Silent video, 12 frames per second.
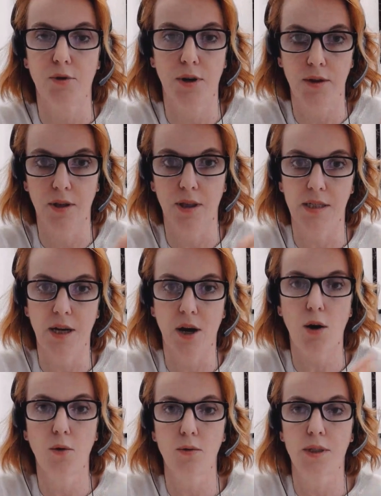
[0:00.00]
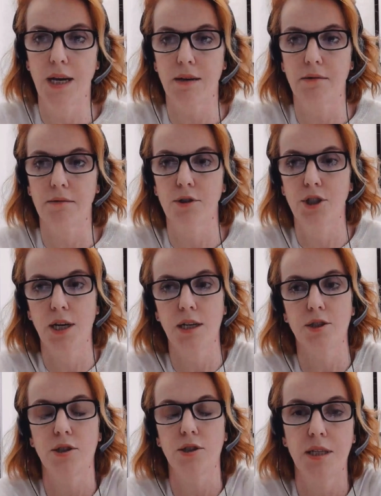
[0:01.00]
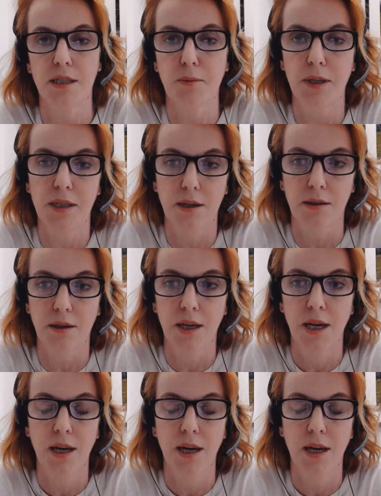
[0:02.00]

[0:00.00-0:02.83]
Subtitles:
rather than this wholesale change that needs to be done,